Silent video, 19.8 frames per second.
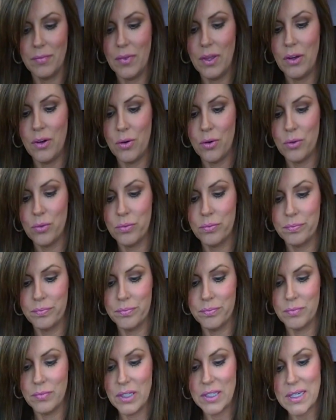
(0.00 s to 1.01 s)

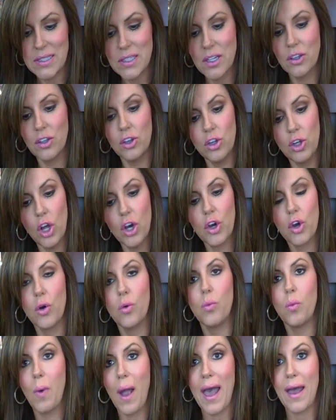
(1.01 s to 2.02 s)
it doesn't
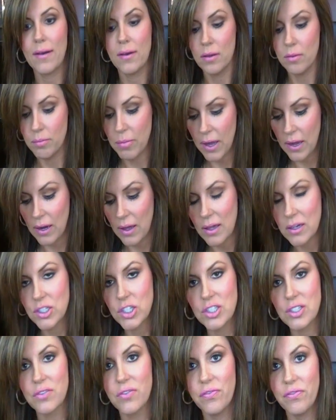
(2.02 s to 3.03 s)
look wet, but it
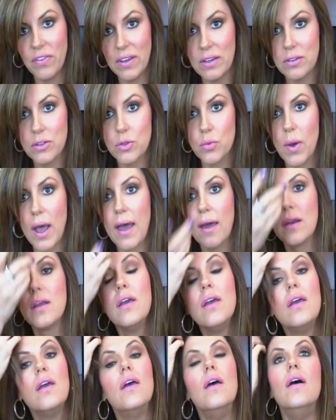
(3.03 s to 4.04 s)
just feels wet.
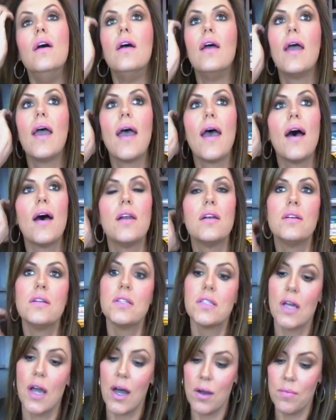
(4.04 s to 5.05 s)

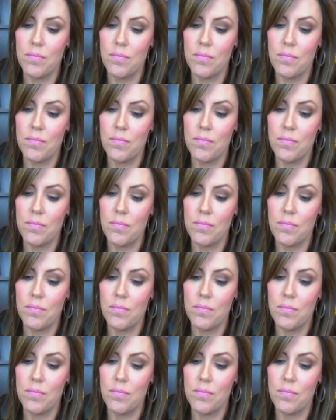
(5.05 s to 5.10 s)
And